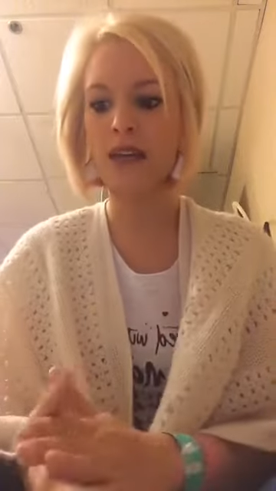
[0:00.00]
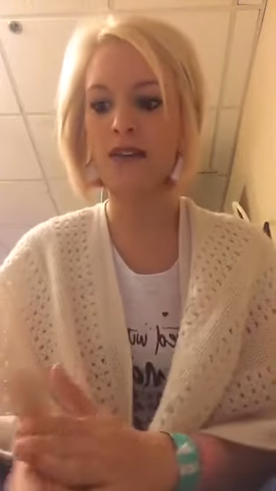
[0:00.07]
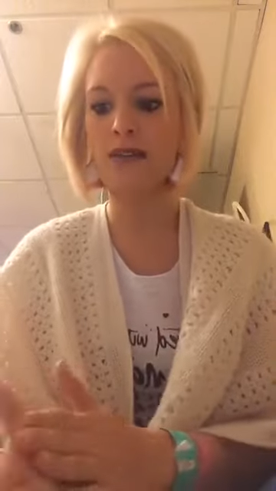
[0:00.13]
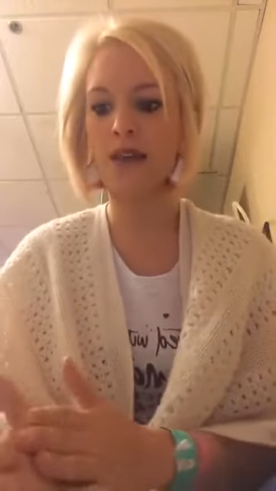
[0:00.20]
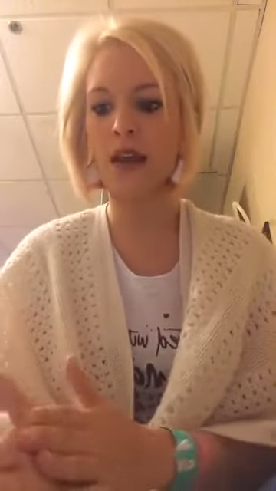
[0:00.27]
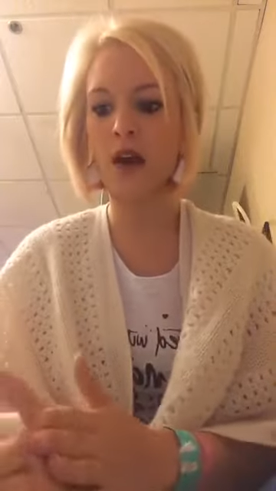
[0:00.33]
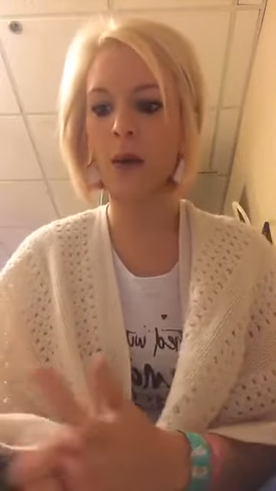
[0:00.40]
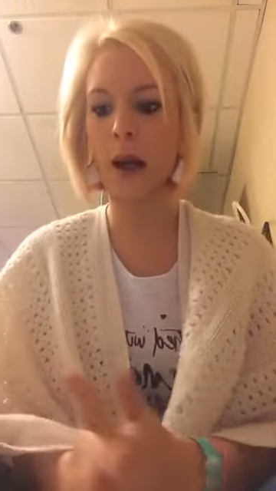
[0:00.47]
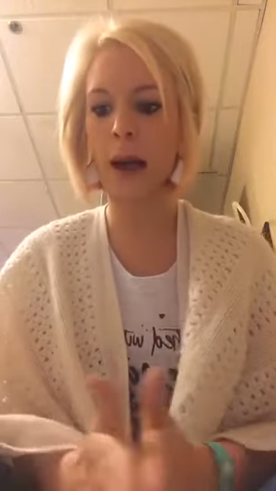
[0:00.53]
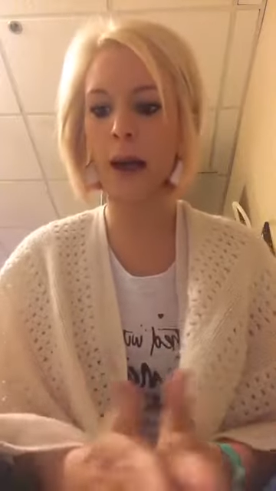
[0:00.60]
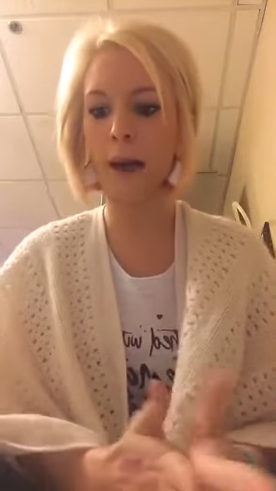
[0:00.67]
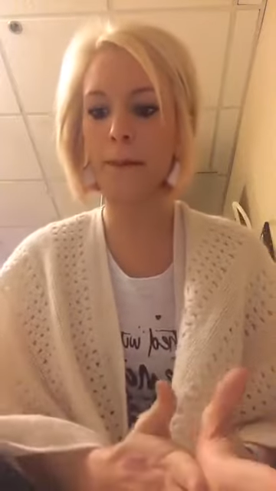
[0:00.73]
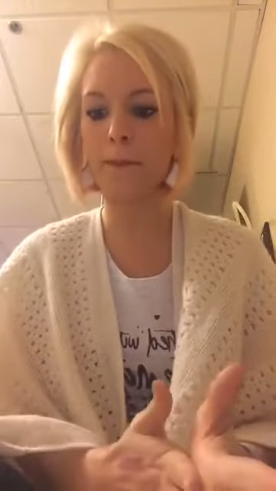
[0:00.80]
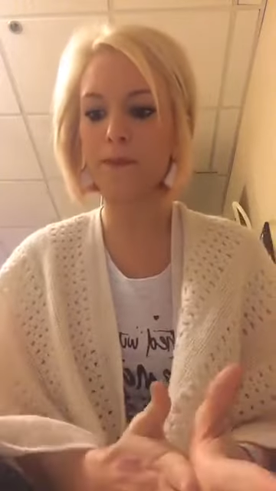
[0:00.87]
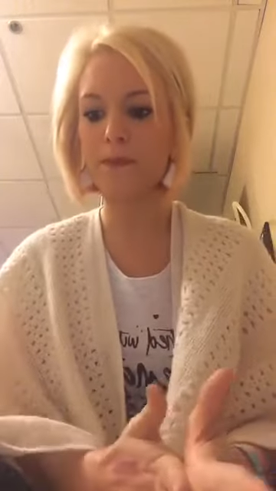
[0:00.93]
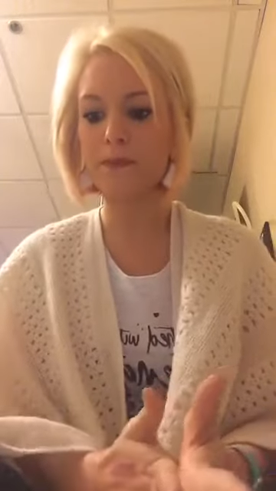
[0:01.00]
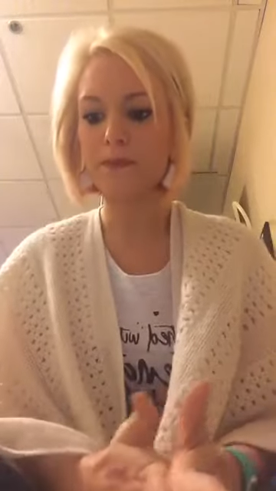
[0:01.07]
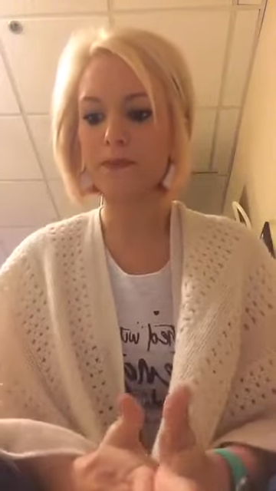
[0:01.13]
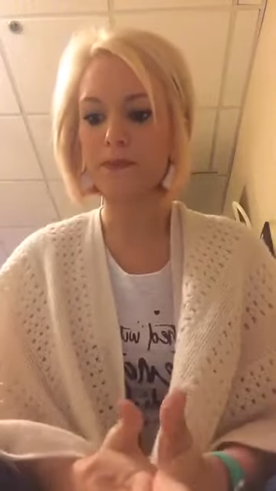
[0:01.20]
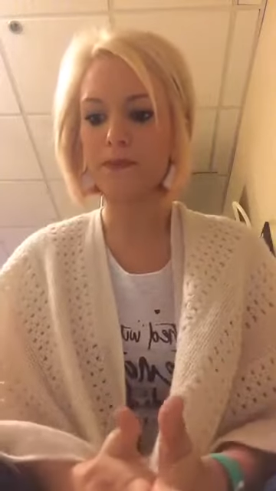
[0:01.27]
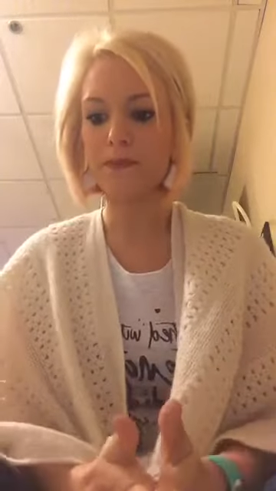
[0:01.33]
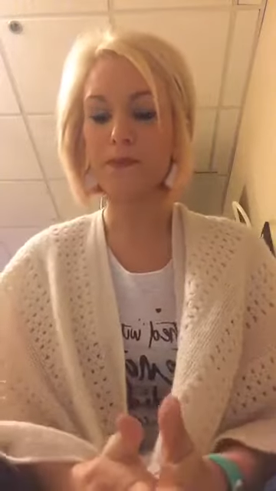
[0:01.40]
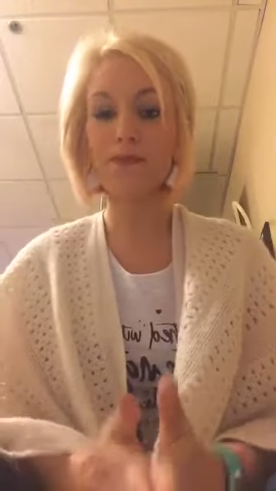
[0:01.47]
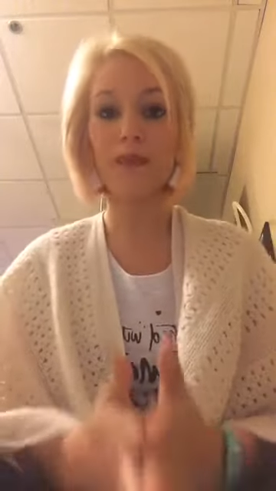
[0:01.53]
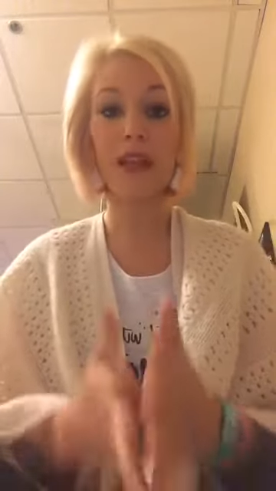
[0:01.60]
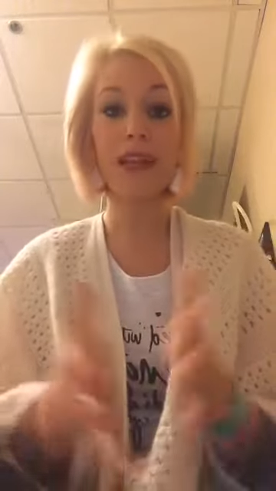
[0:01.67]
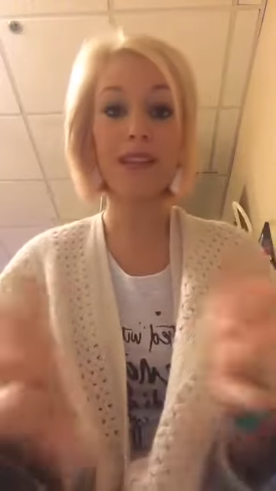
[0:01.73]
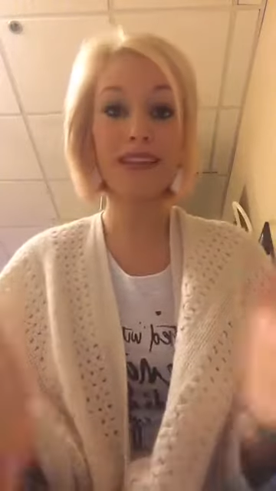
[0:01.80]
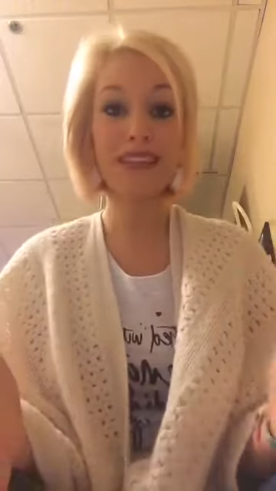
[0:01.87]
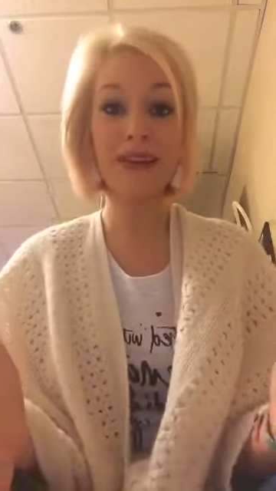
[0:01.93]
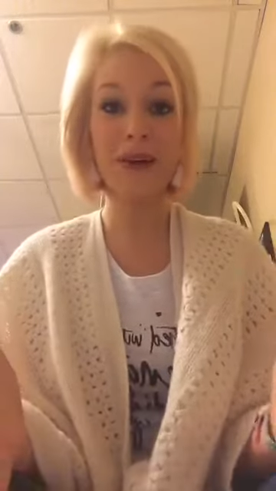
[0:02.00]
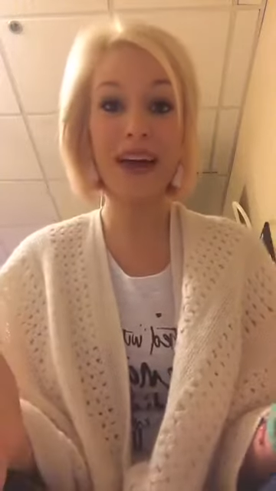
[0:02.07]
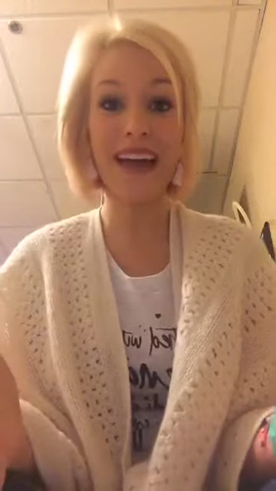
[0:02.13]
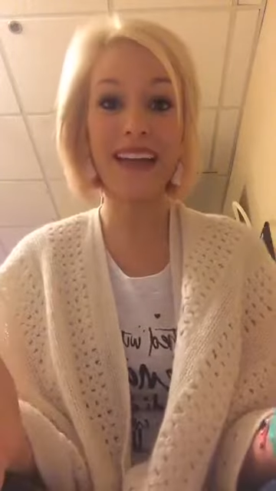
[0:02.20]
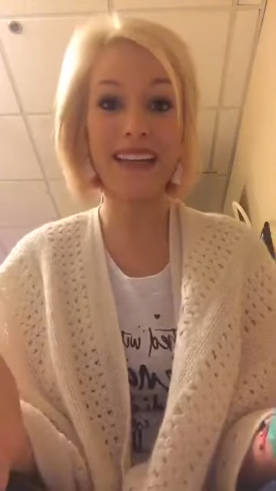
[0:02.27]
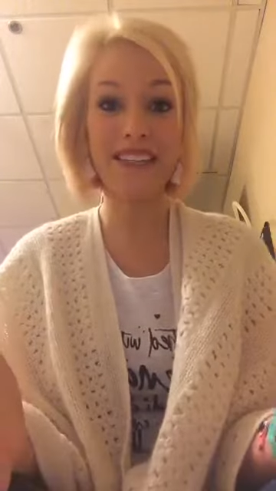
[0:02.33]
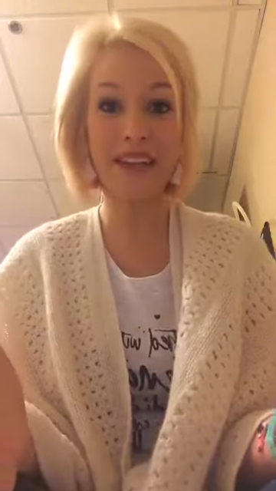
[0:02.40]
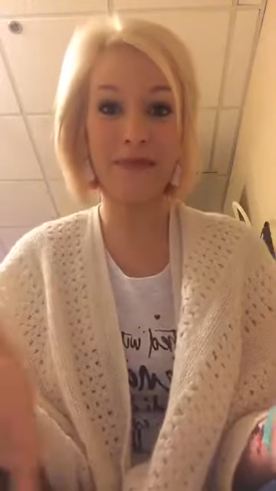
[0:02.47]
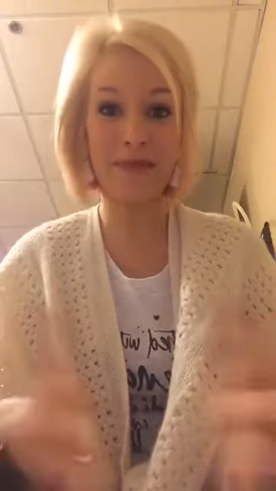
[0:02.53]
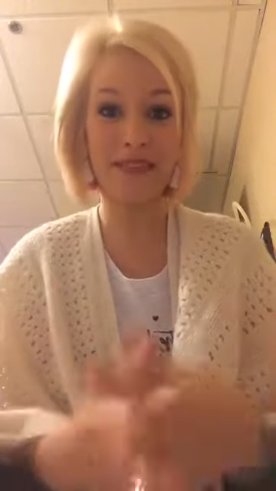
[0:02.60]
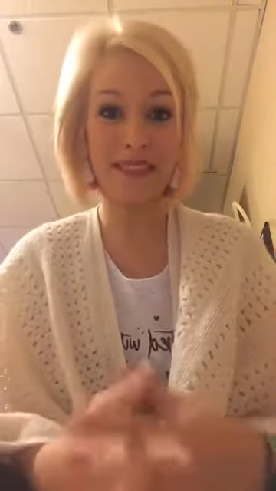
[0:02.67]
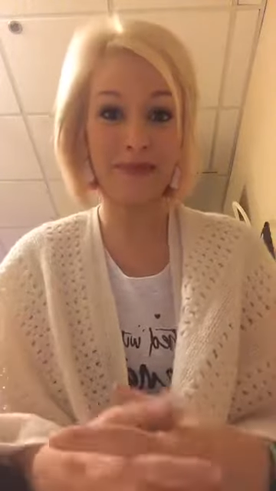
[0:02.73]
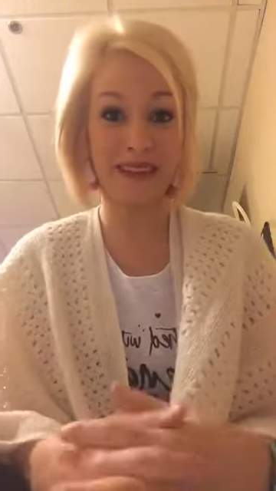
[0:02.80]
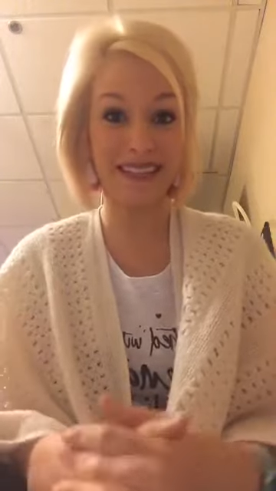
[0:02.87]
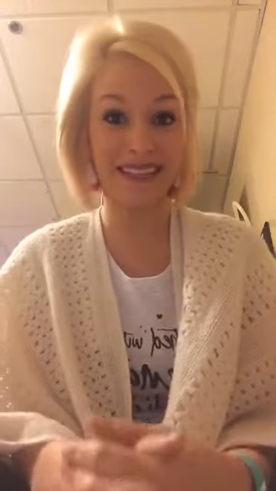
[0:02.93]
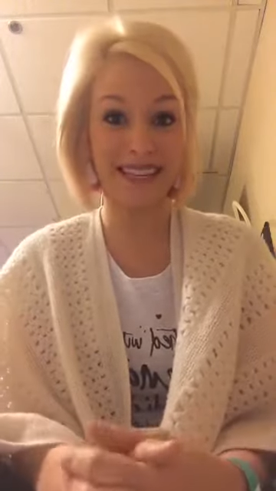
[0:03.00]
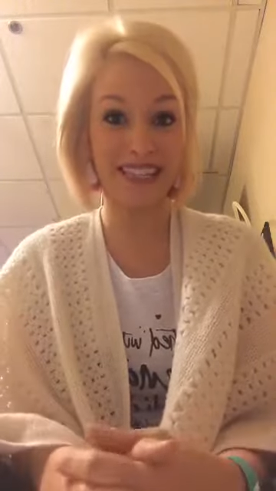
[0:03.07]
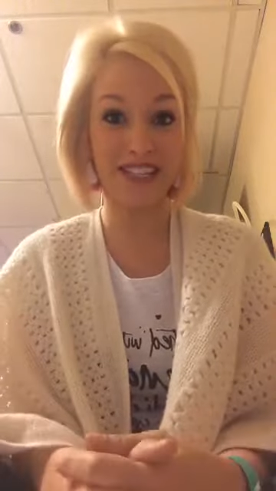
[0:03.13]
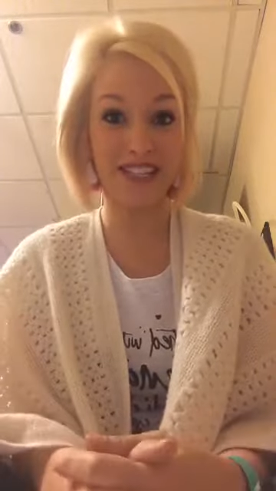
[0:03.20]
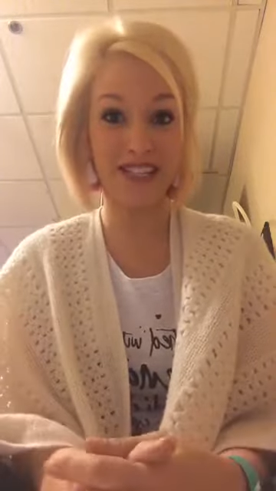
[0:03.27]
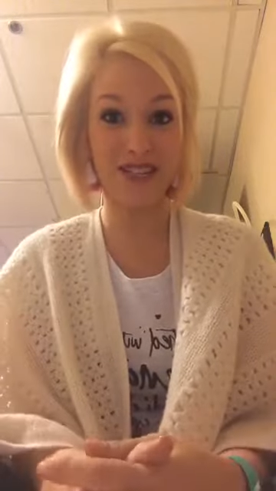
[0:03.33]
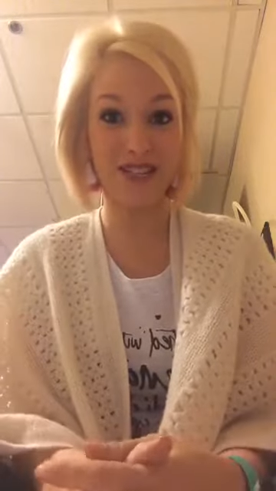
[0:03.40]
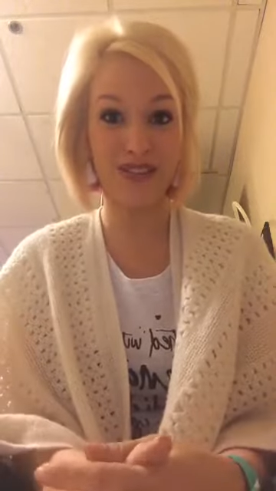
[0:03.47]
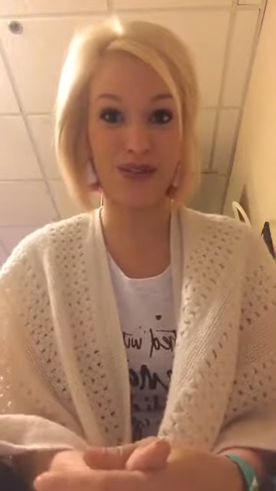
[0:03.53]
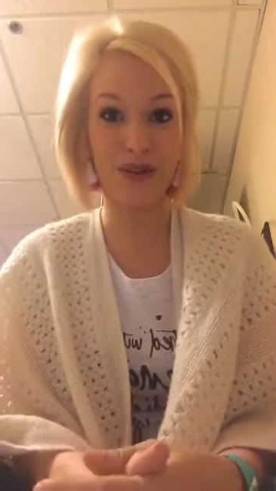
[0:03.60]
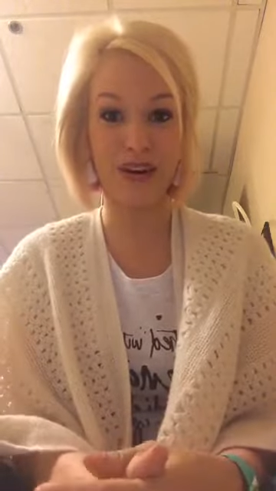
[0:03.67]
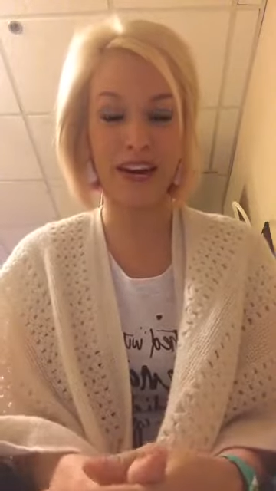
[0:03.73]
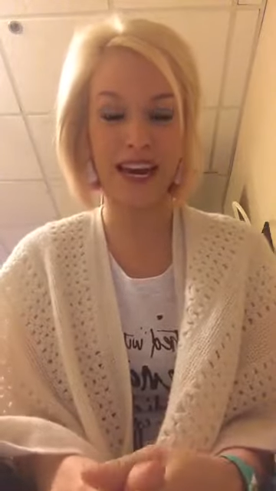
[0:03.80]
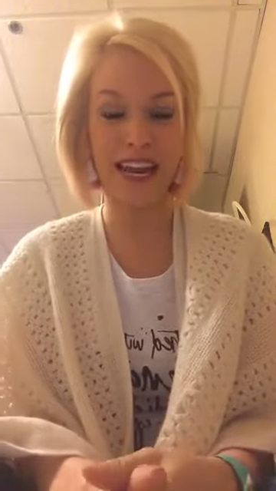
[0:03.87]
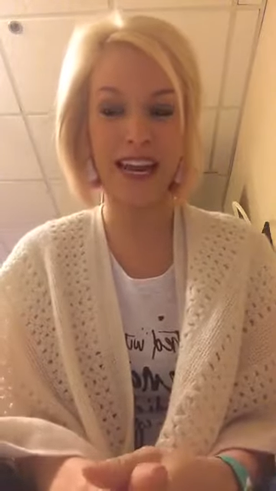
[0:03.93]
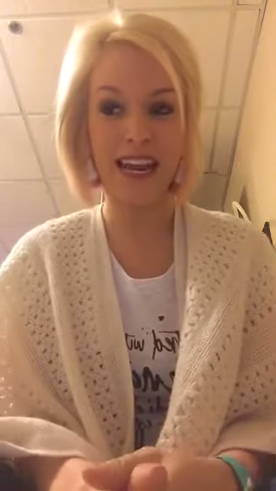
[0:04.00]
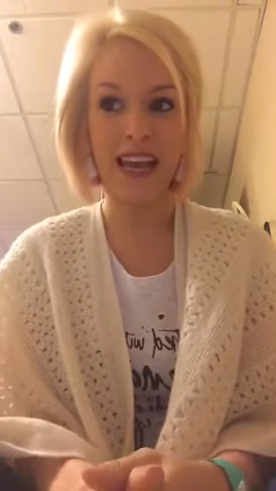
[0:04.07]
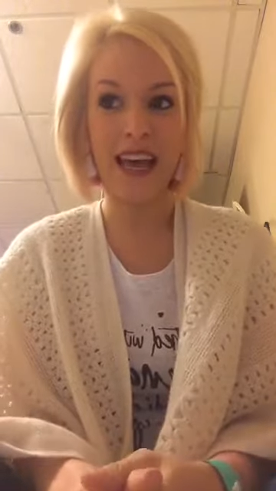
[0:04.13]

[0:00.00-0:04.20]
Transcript: So let's go ahead and jump into my SeneGence story.